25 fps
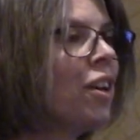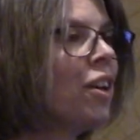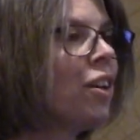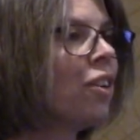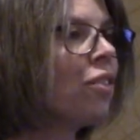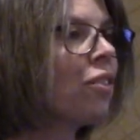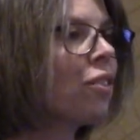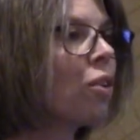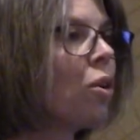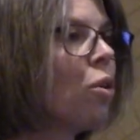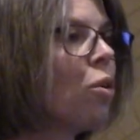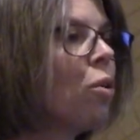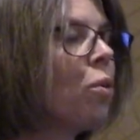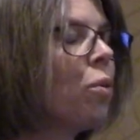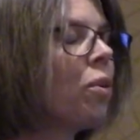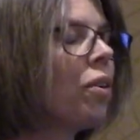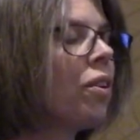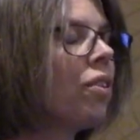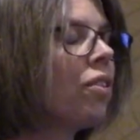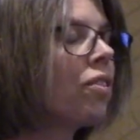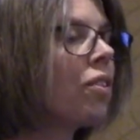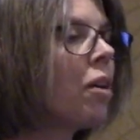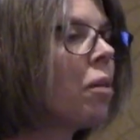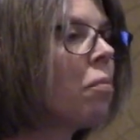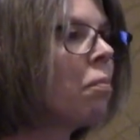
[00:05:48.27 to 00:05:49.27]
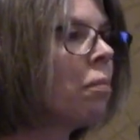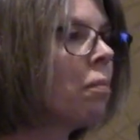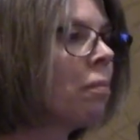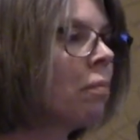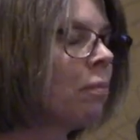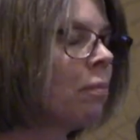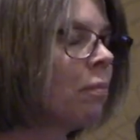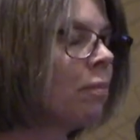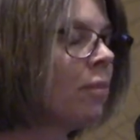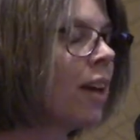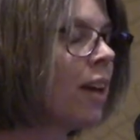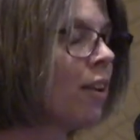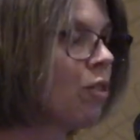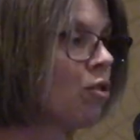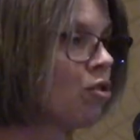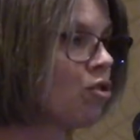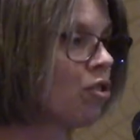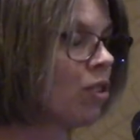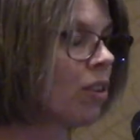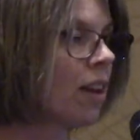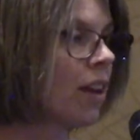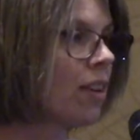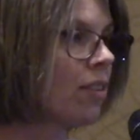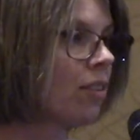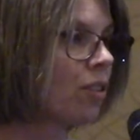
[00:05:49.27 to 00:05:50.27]
So some
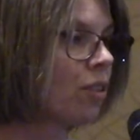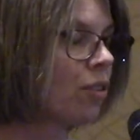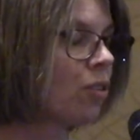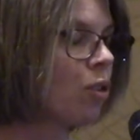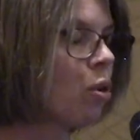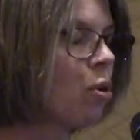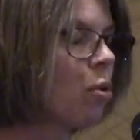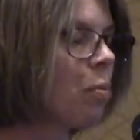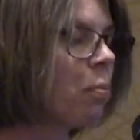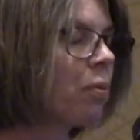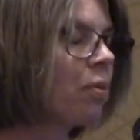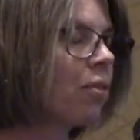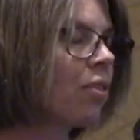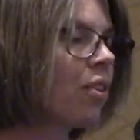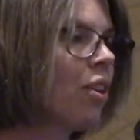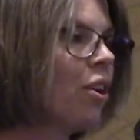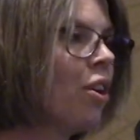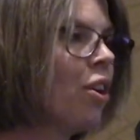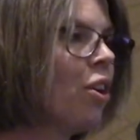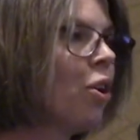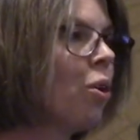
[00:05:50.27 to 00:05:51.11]
nitrogen isotopes